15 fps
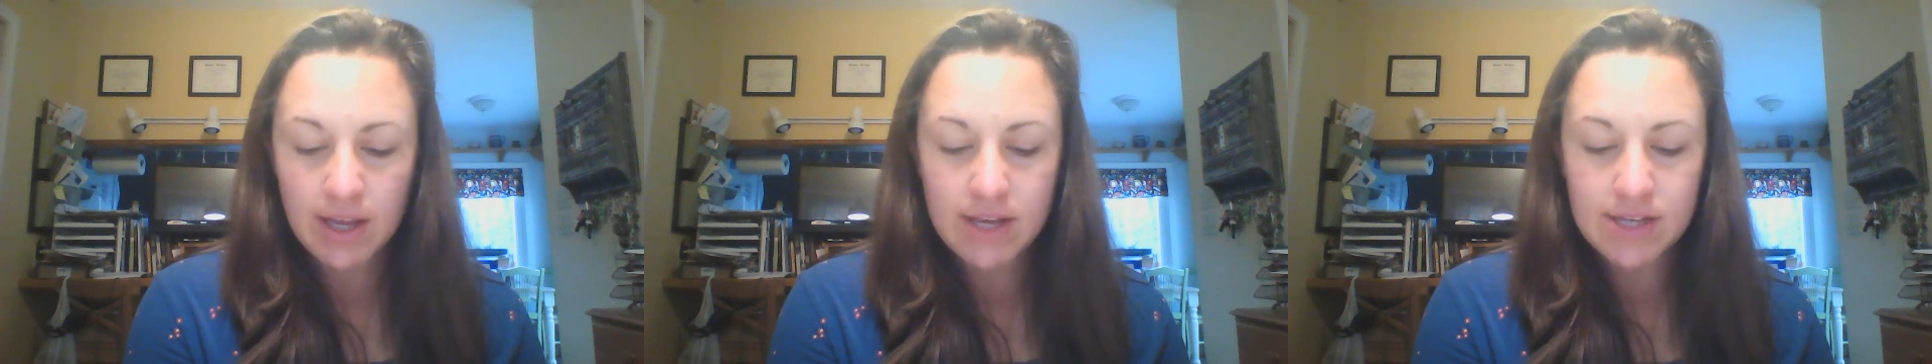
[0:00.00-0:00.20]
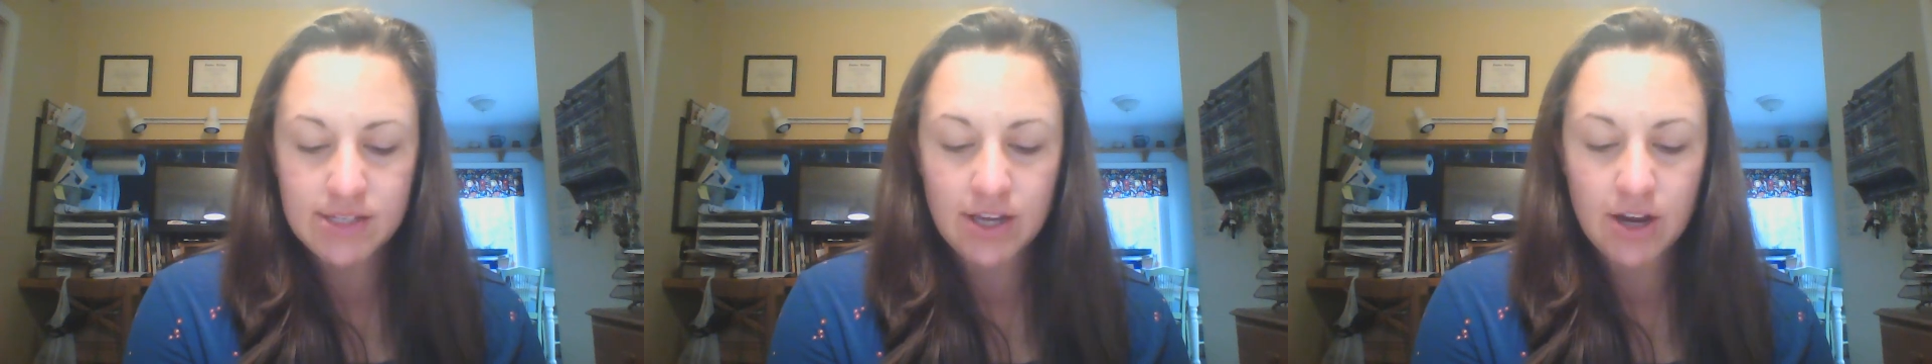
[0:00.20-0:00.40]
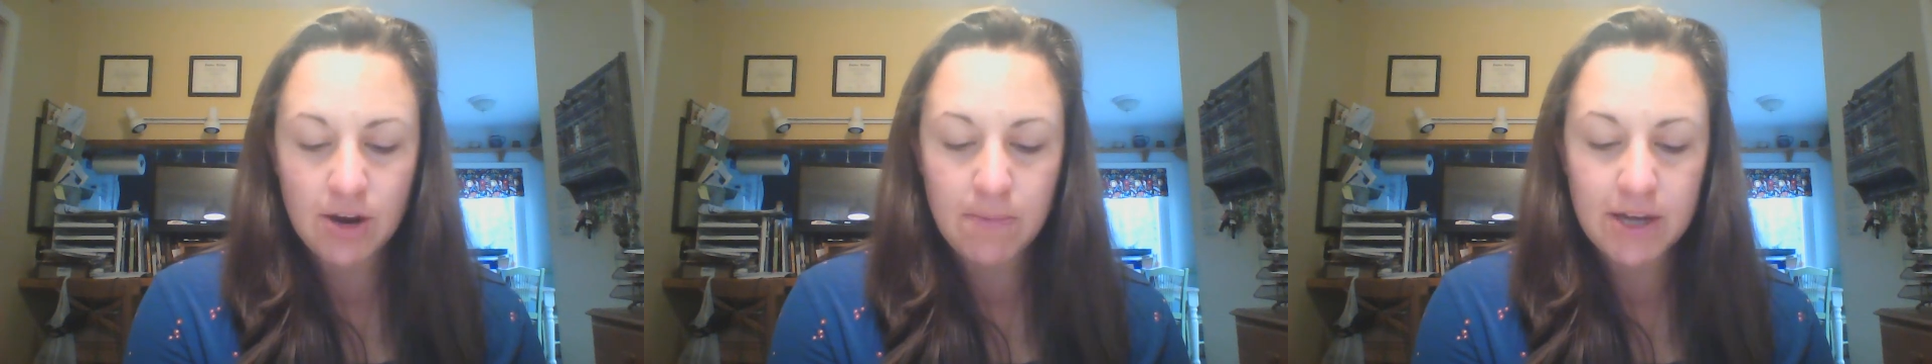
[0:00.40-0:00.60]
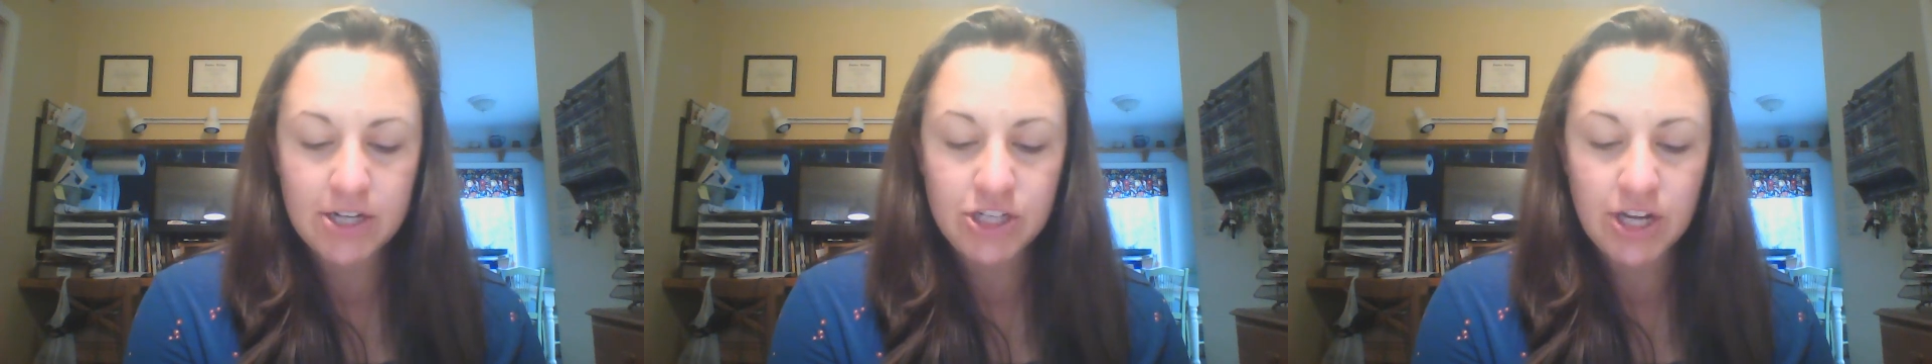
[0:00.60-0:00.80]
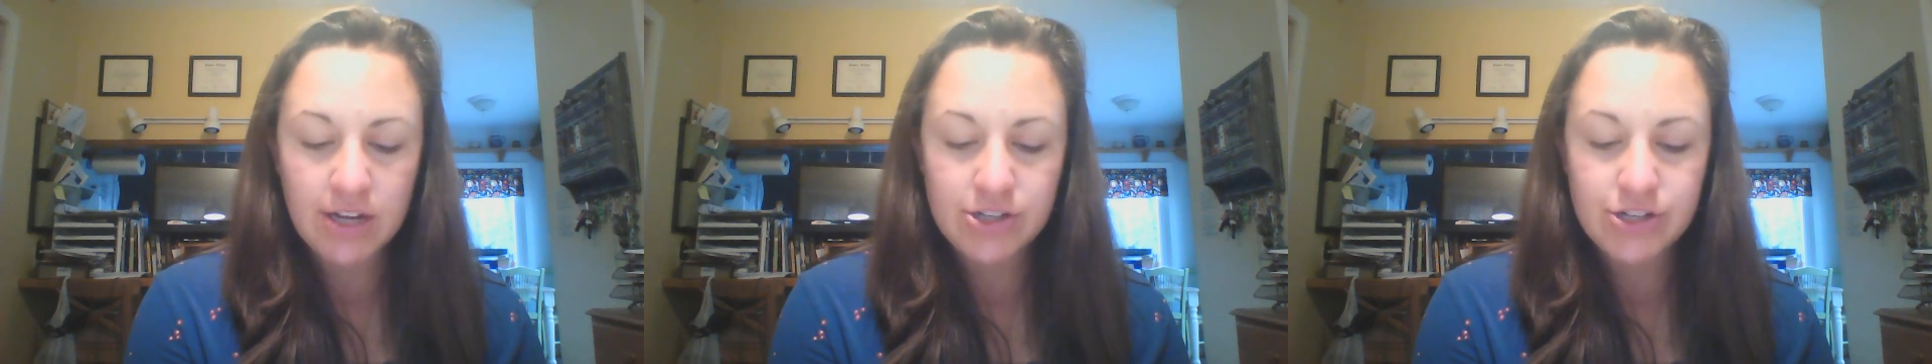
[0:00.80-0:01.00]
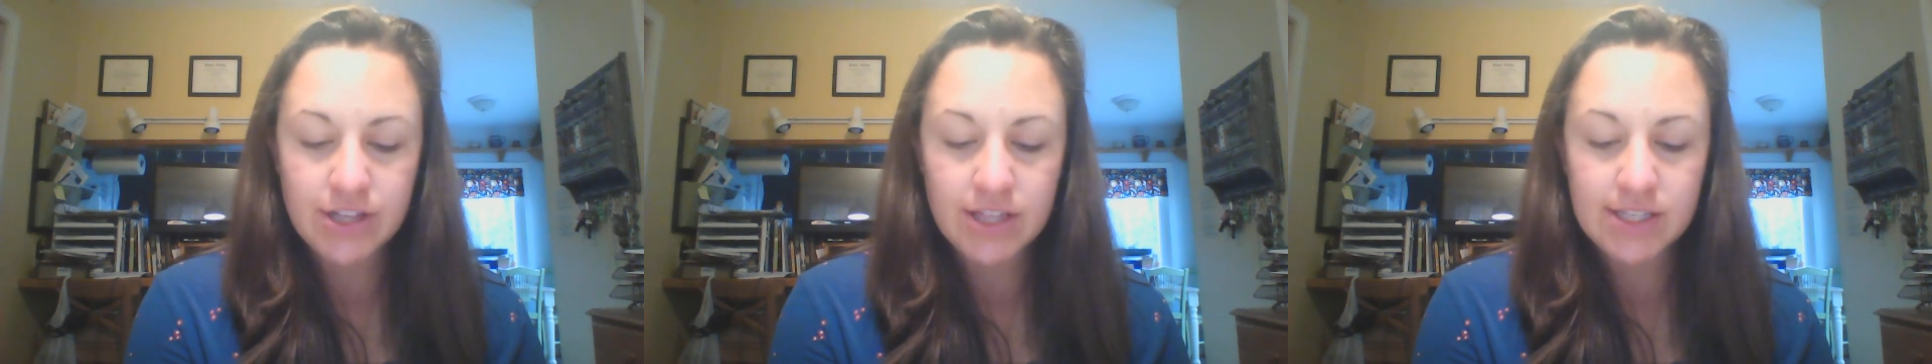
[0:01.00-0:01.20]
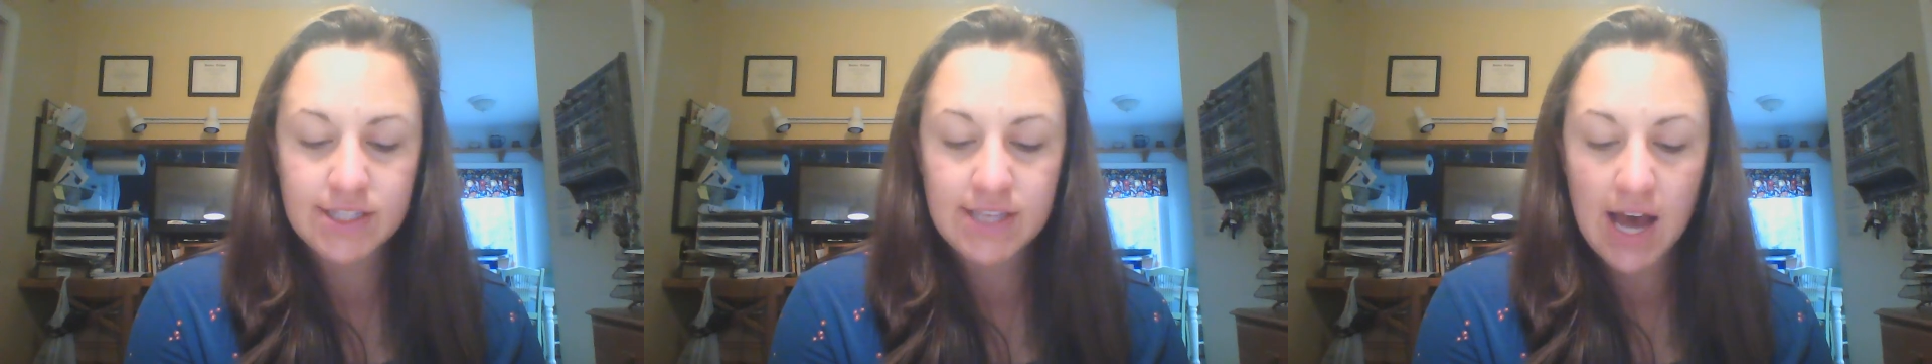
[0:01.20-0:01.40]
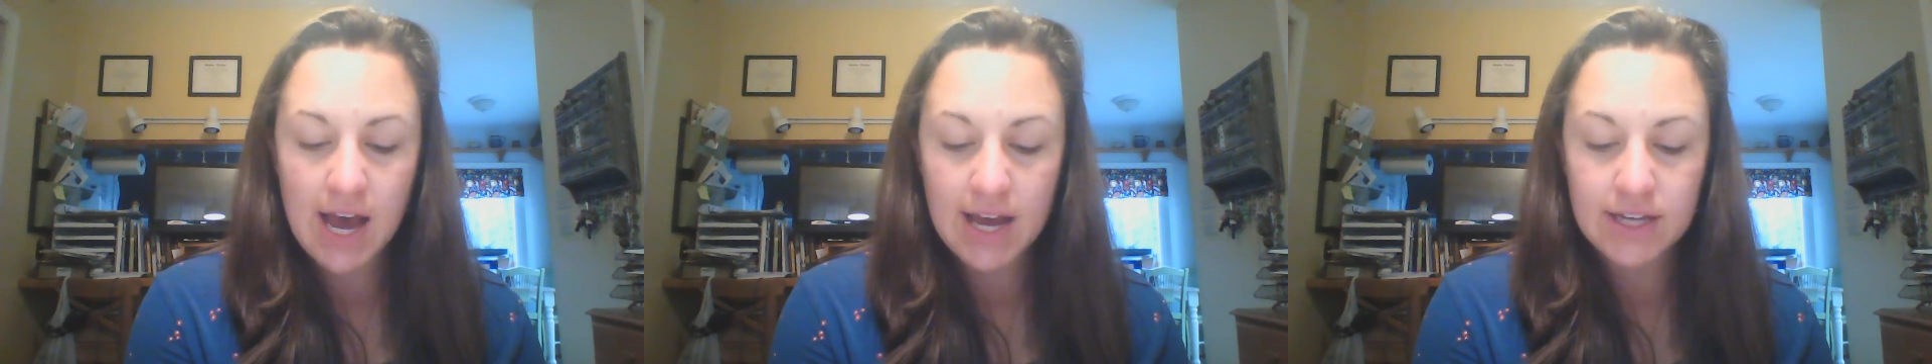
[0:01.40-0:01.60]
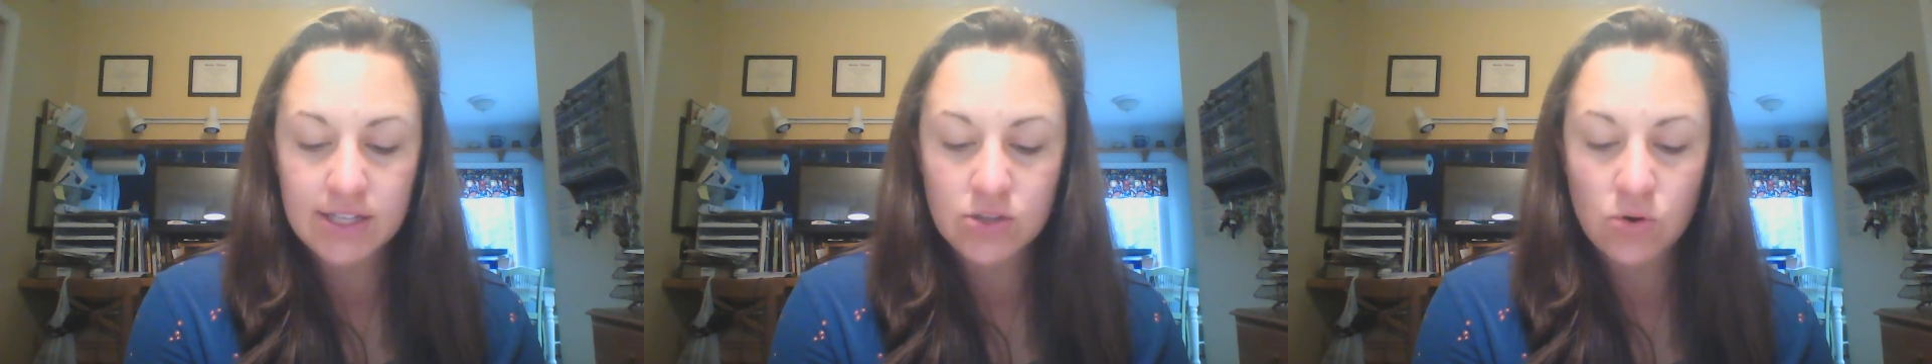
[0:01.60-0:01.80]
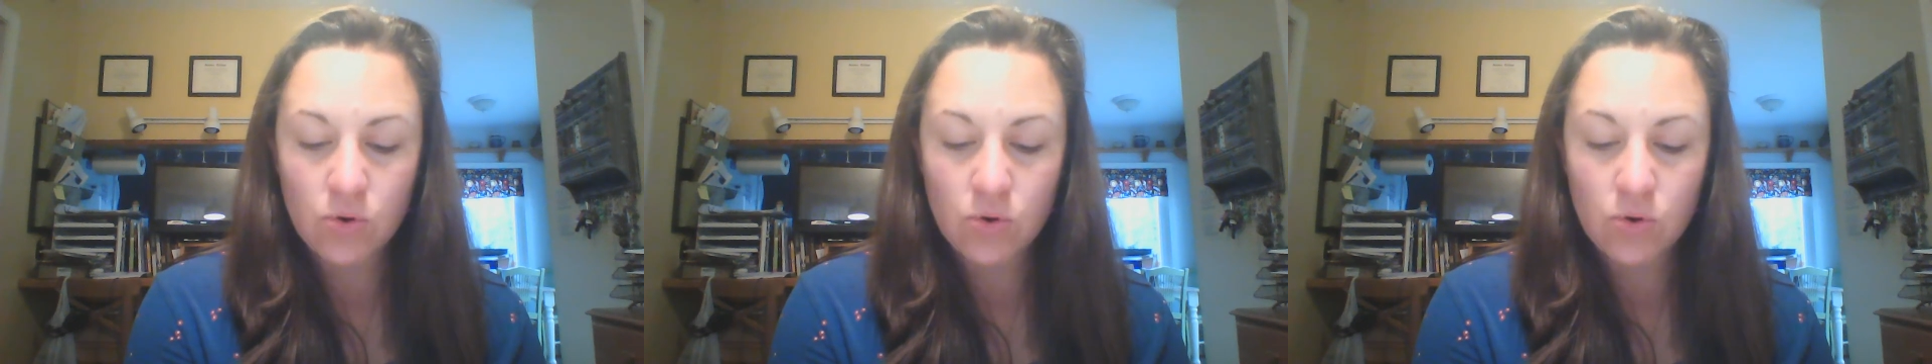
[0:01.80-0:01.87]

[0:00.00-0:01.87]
easier by changing the size